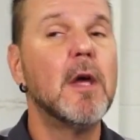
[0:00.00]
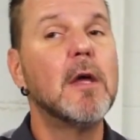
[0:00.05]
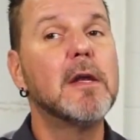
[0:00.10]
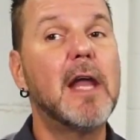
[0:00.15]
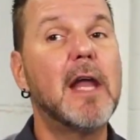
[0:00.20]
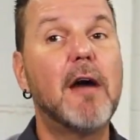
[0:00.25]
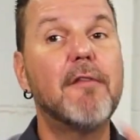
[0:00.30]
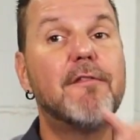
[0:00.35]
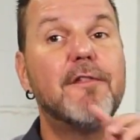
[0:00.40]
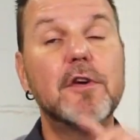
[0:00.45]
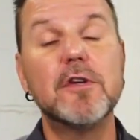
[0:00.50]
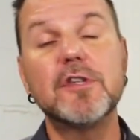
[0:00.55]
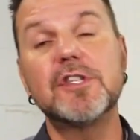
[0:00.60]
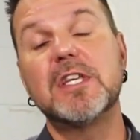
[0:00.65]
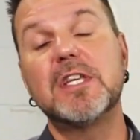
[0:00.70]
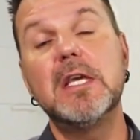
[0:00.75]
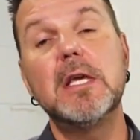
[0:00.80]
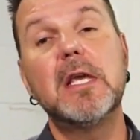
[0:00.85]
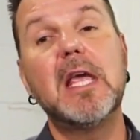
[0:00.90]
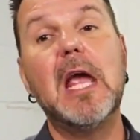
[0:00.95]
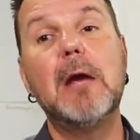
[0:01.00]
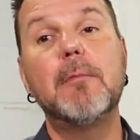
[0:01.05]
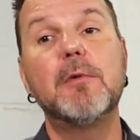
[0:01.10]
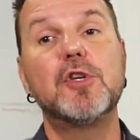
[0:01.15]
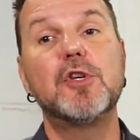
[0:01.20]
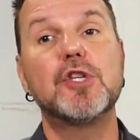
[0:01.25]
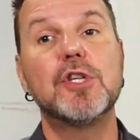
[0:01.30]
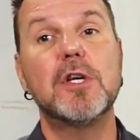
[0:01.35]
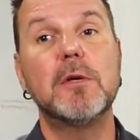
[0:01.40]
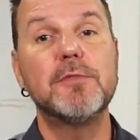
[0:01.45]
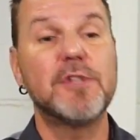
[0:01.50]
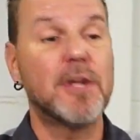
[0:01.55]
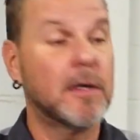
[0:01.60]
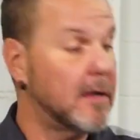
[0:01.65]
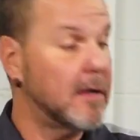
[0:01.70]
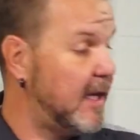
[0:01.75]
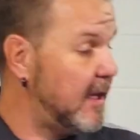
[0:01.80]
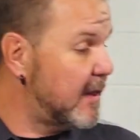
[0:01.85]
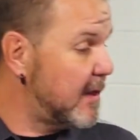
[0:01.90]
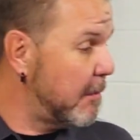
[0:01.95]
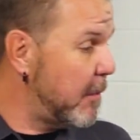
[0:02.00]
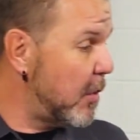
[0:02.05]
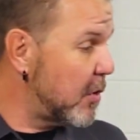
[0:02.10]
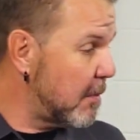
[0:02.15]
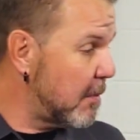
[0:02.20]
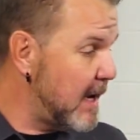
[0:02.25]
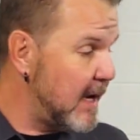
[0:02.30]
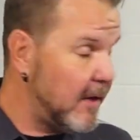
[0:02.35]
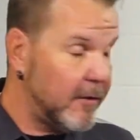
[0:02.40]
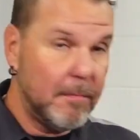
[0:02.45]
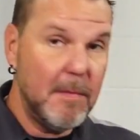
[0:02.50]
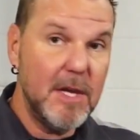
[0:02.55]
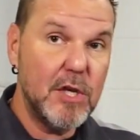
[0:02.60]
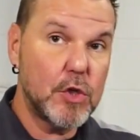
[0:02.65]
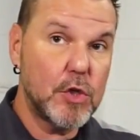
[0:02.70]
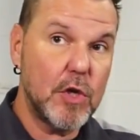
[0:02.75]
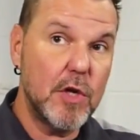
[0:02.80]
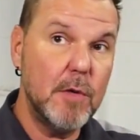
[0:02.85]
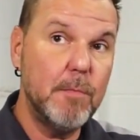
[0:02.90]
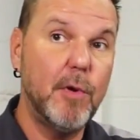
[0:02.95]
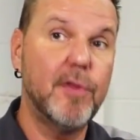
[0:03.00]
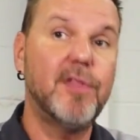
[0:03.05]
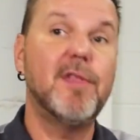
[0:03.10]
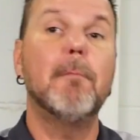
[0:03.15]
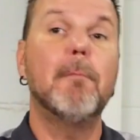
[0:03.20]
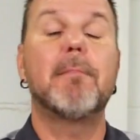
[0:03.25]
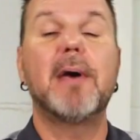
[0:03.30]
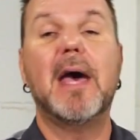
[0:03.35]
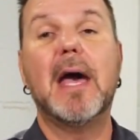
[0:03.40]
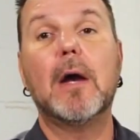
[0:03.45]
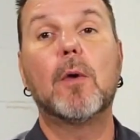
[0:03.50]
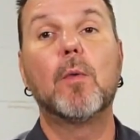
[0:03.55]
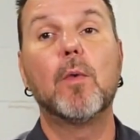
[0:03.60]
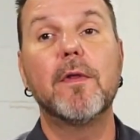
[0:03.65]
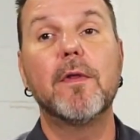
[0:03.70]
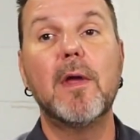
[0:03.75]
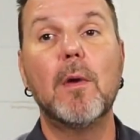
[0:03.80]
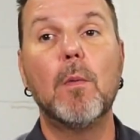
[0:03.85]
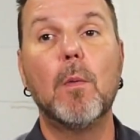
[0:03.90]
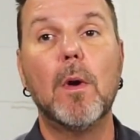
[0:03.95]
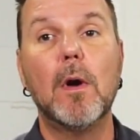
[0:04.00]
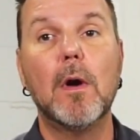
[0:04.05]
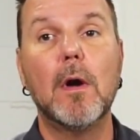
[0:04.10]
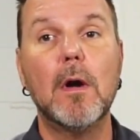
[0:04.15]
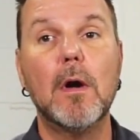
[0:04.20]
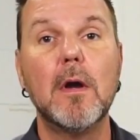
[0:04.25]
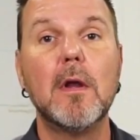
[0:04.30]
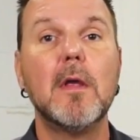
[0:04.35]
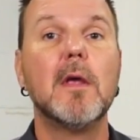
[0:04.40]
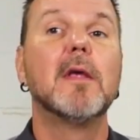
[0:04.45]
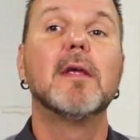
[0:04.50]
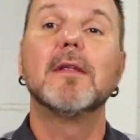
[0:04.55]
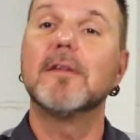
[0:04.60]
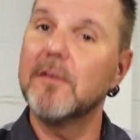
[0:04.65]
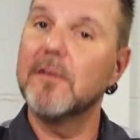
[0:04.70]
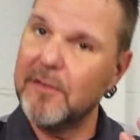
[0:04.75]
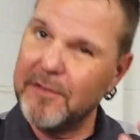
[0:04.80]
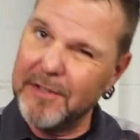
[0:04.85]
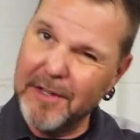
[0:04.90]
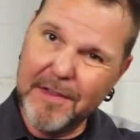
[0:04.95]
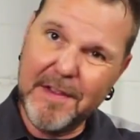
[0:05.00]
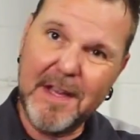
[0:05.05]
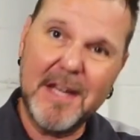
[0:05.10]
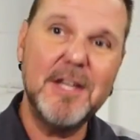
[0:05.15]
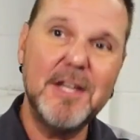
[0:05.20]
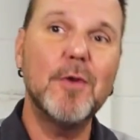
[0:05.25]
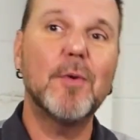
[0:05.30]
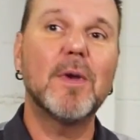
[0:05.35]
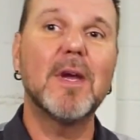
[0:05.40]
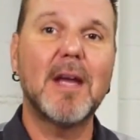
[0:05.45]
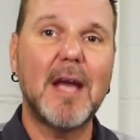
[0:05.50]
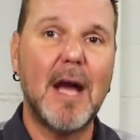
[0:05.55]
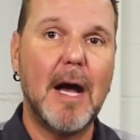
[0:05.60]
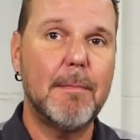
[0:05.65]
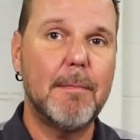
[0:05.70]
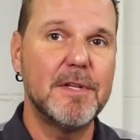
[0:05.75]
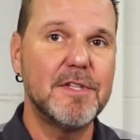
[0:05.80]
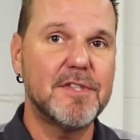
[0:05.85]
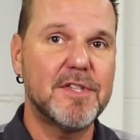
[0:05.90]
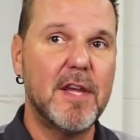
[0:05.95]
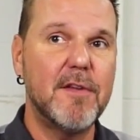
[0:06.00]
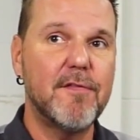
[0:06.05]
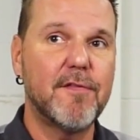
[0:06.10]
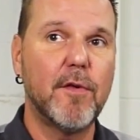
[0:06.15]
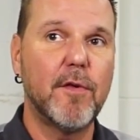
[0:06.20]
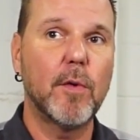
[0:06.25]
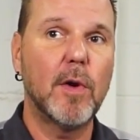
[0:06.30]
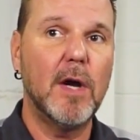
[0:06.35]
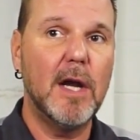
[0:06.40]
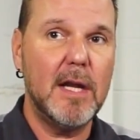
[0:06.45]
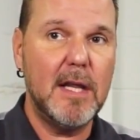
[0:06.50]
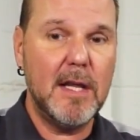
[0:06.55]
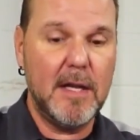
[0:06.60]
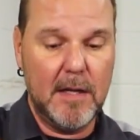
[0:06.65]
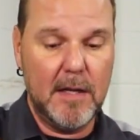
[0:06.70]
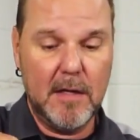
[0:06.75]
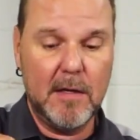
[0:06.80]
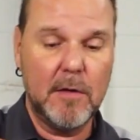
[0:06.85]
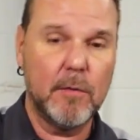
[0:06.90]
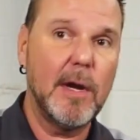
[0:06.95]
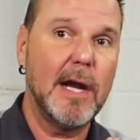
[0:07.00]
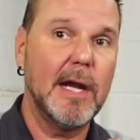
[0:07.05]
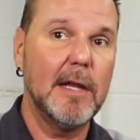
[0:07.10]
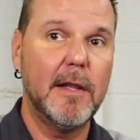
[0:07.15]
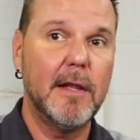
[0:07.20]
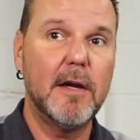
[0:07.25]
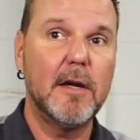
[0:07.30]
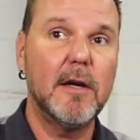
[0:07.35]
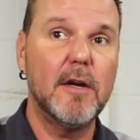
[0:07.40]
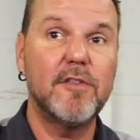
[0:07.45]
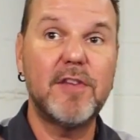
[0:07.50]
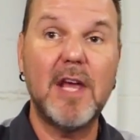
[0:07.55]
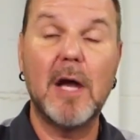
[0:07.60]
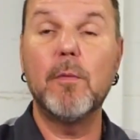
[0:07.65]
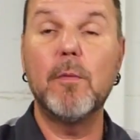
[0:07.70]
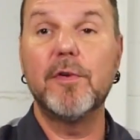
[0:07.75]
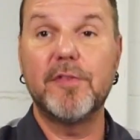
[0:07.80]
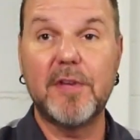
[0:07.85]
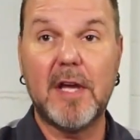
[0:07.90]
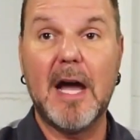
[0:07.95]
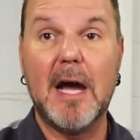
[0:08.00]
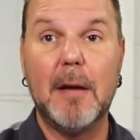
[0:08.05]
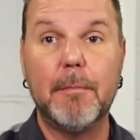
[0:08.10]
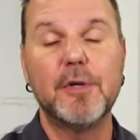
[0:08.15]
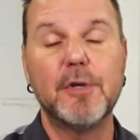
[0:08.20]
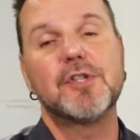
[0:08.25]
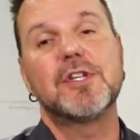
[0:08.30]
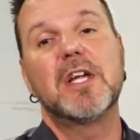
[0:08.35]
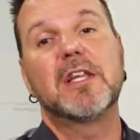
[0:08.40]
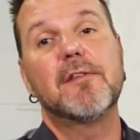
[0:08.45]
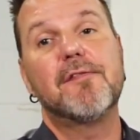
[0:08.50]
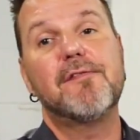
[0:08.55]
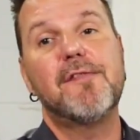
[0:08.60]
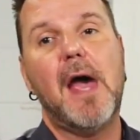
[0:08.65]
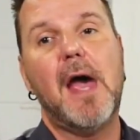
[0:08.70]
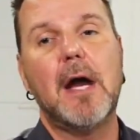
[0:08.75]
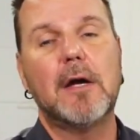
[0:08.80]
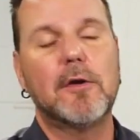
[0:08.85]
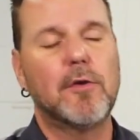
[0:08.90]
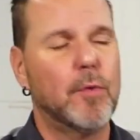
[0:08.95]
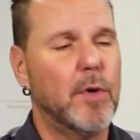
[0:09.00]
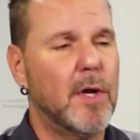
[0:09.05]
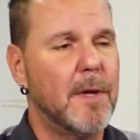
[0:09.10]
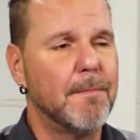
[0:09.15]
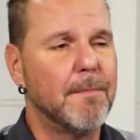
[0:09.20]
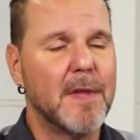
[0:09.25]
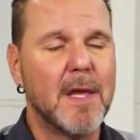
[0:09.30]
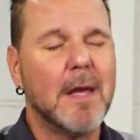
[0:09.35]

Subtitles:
Now, if your ski came with shims underneath the motor mounts, make sure you put them back where they were so that you can compensate for any irregularities. That was accomplished at the factory.